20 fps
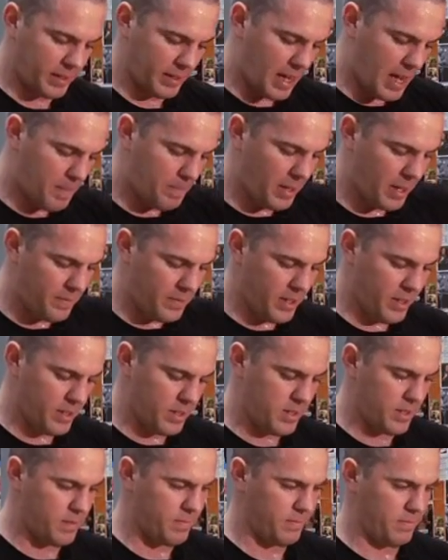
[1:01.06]
top heavy
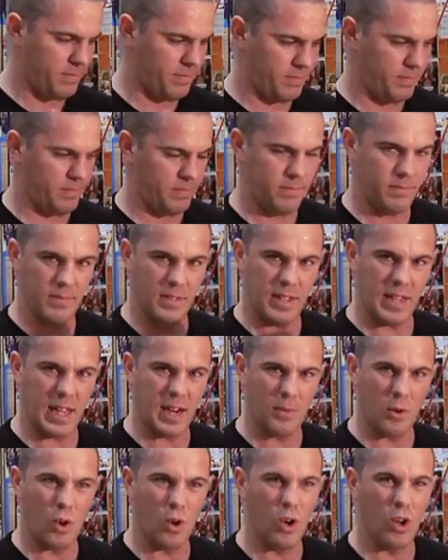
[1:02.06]
is
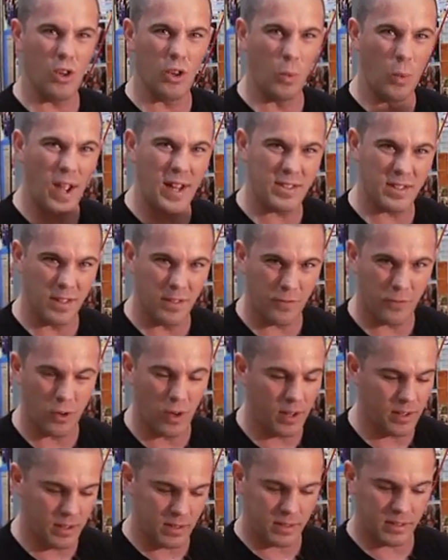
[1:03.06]
kind of all the weight's in the
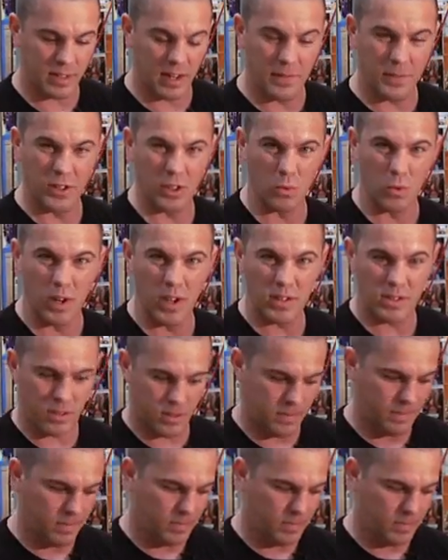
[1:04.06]
front instead of in the wrist.